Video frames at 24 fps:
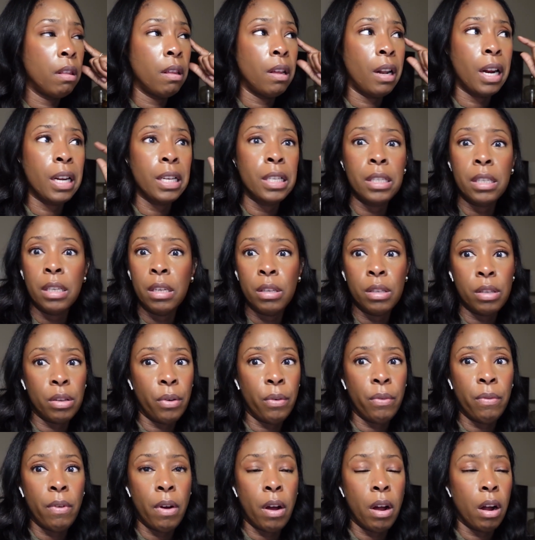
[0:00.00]
that I see
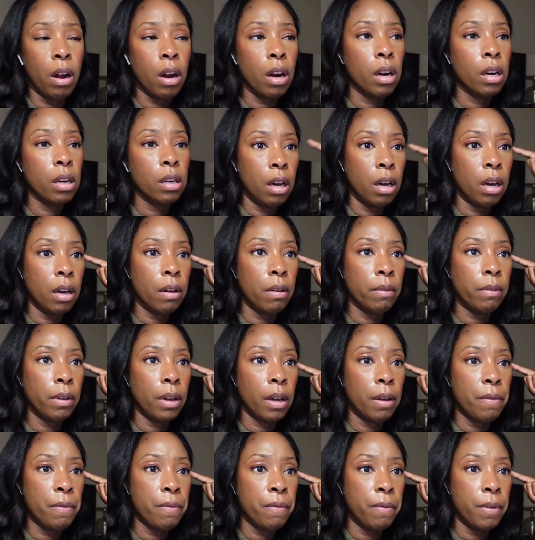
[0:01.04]
so far of
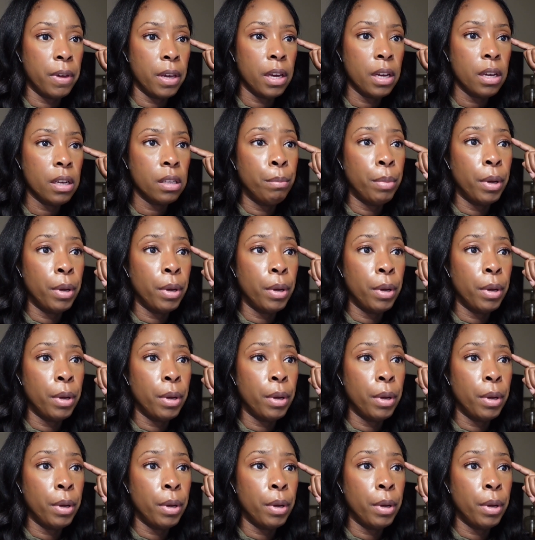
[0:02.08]
a fix,